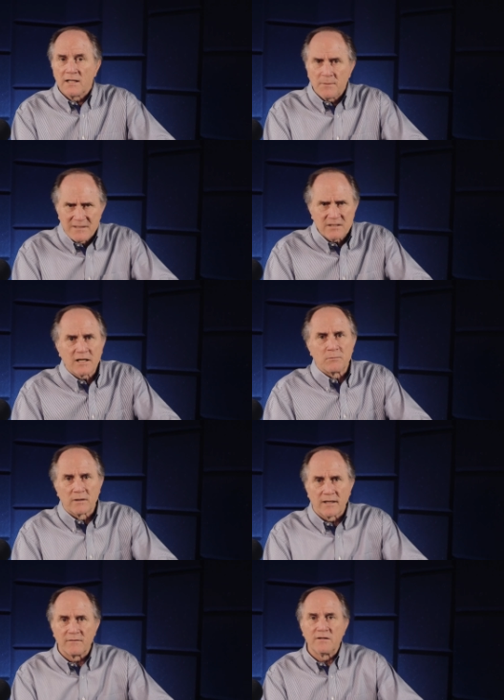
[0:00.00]
Let me tell you,
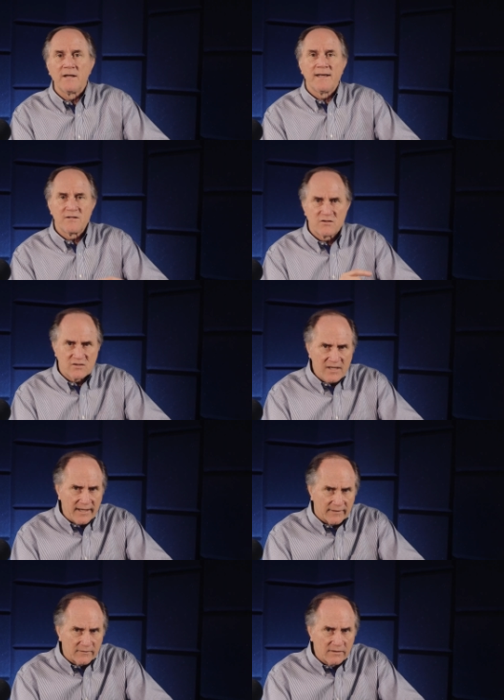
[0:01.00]
beloved,
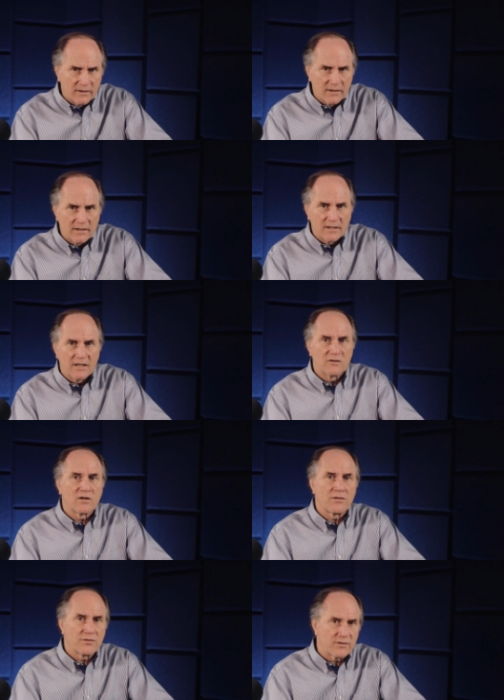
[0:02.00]
sin
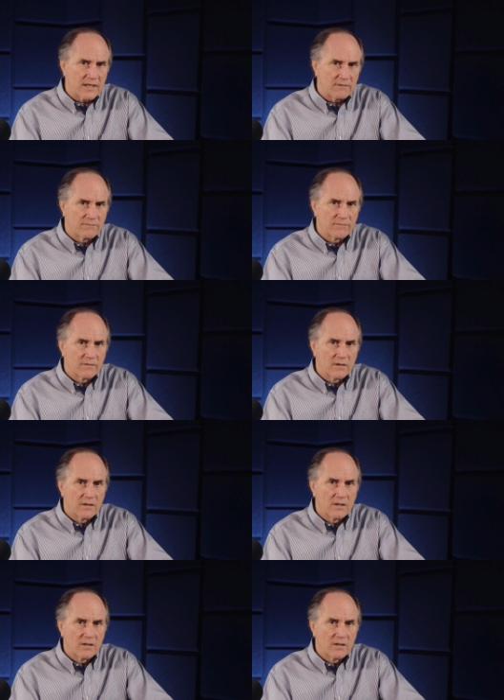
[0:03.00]
is a thief.